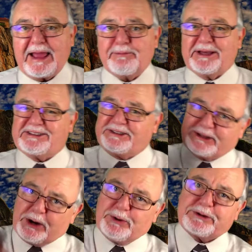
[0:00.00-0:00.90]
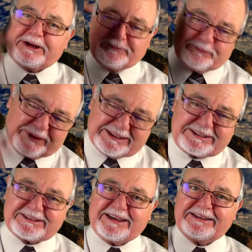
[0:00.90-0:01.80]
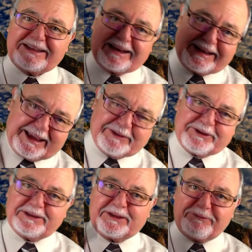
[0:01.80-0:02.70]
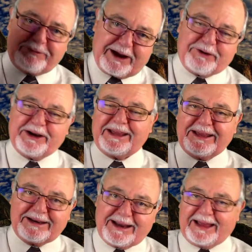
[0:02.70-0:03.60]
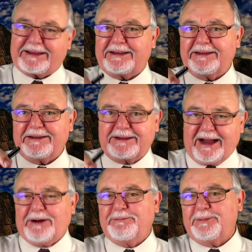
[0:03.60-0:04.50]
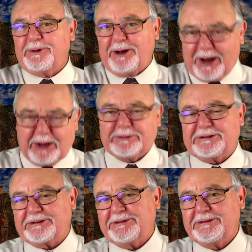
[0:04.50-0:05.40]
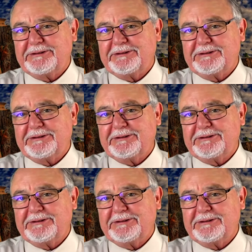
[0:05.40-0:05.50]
Be so convincing that even the very elect come close.